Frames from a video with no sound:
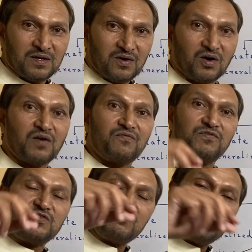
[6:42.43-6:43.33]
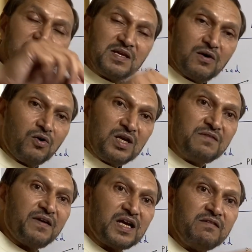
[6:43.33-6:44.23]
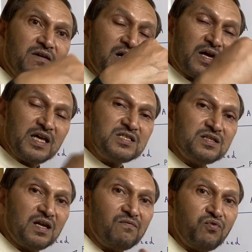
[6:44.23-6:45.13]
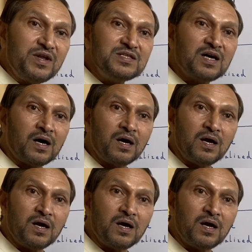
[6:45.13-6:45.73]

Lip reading: or which will be only effective against influenza,